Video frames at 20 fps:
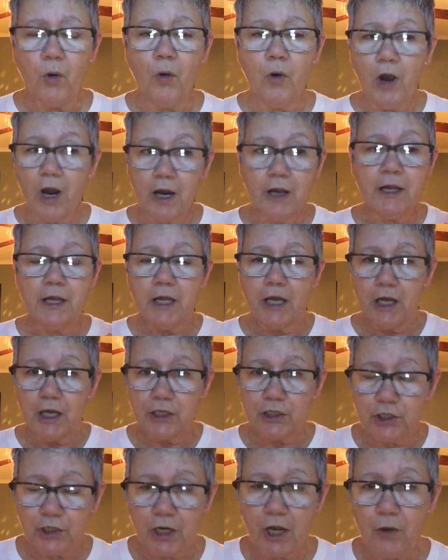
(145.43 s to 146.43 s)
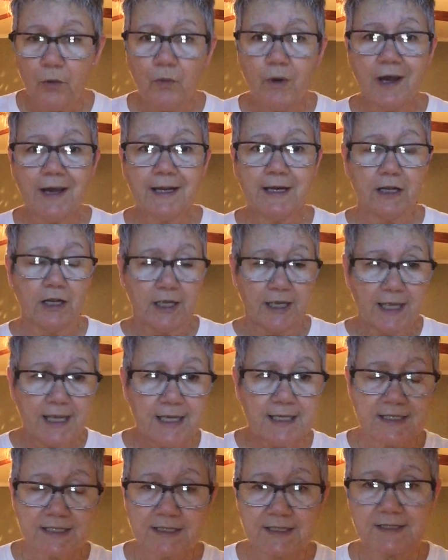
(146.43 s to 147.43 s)
Or, you know what?
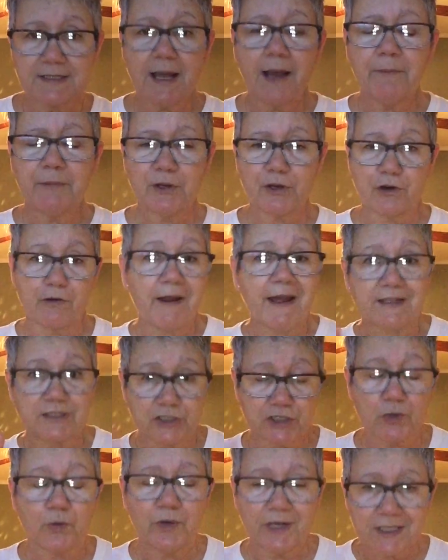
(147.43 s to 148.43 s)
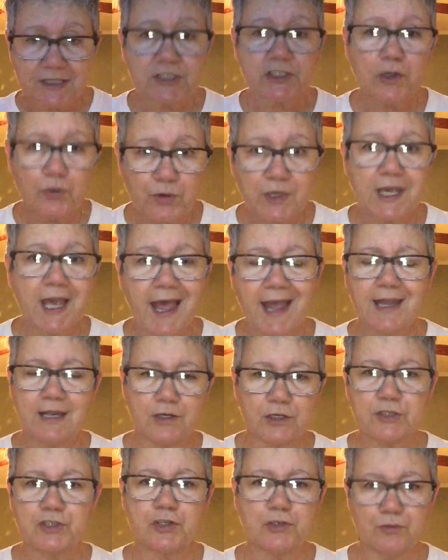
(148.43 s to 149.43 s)
He's a Democrat, so it's okay
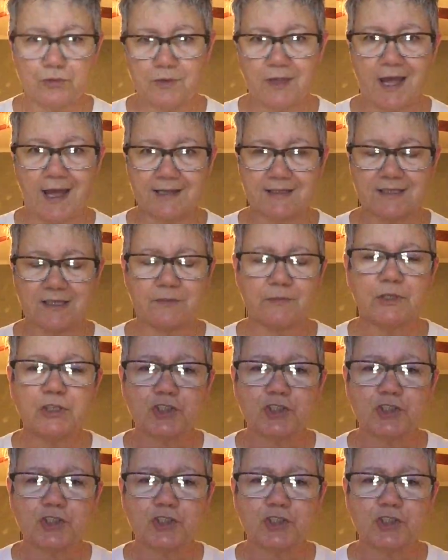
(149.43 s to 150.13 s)
to do that to him.